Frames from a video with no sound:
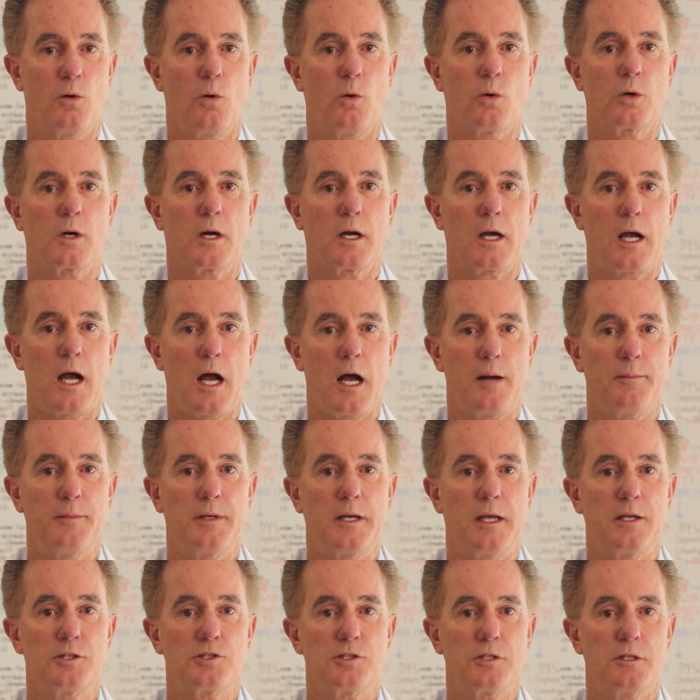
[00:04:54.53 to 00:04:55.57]
or a
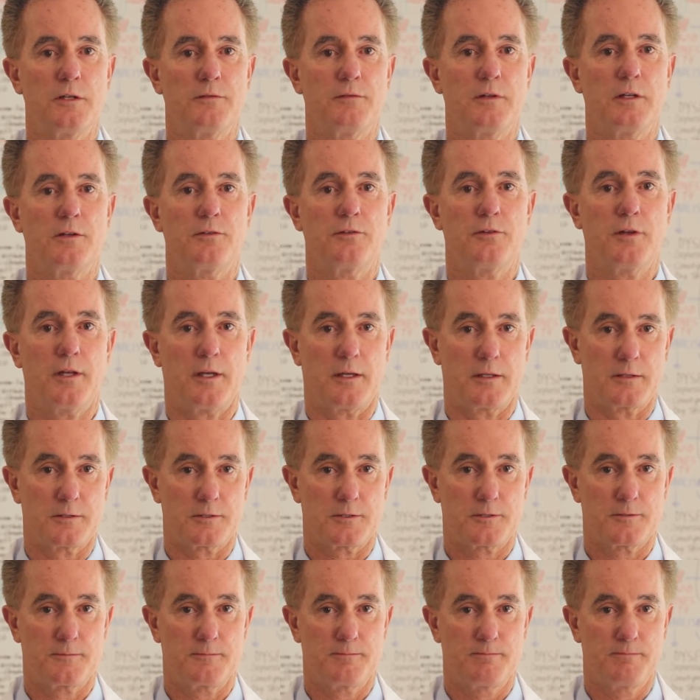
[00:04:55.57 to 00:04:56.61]
combination of these
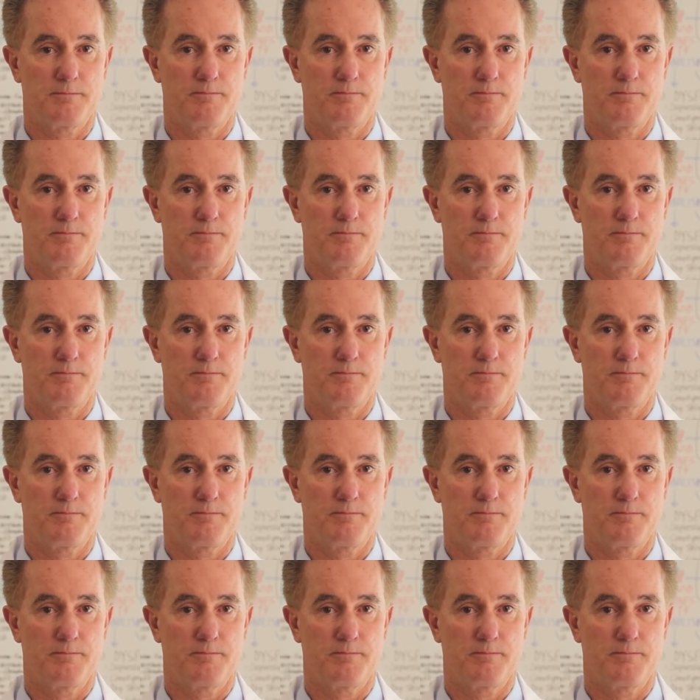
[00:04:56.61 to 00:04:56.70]
things.